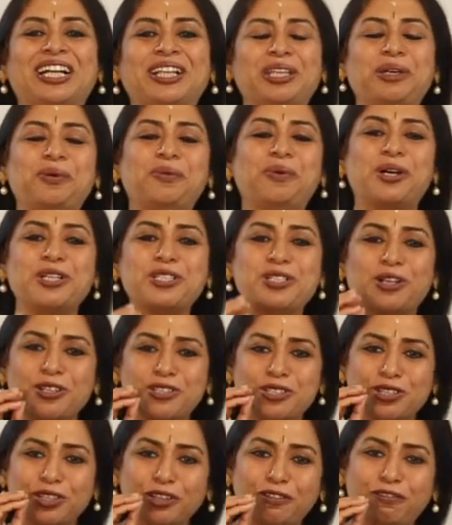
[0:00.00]
there was
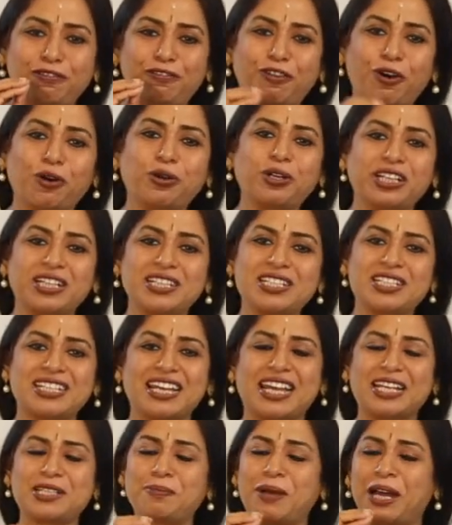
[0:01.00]
also the focus,
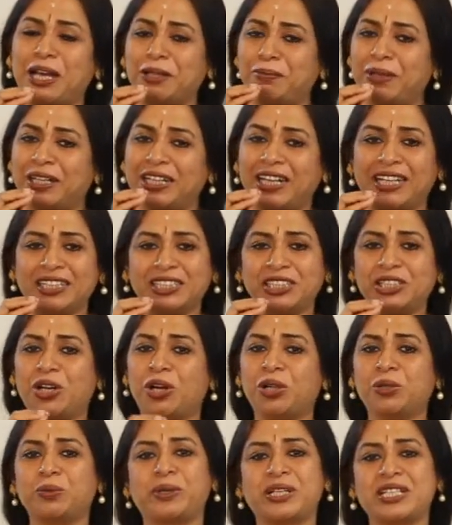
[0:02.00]
as Mahatma Gandhi
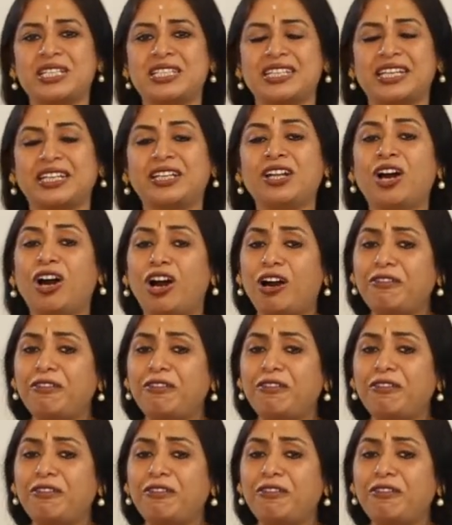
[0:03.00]
always said,